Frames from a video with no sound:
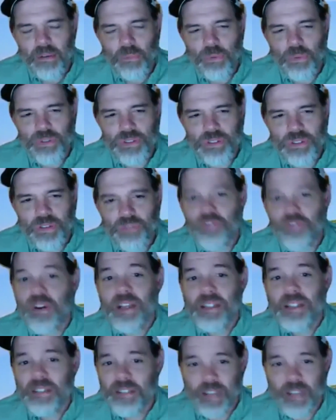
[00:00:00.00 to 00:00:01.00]
was
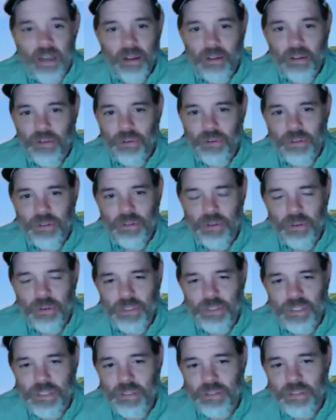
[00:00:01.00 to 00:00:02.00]
afraid to tell
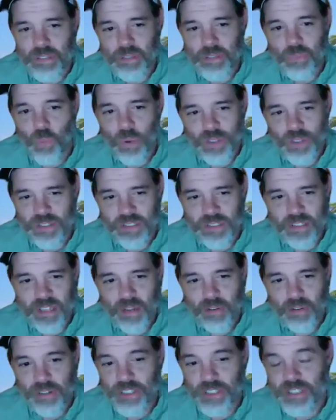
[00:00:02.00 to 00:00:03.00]
or didn't want to
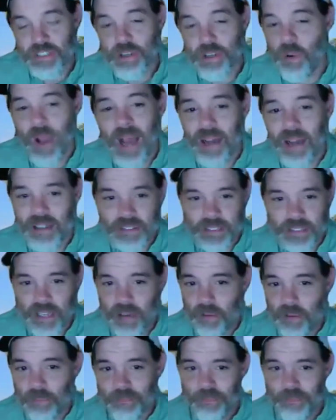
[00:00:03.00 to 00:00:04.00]
tell or didn't know how to tell.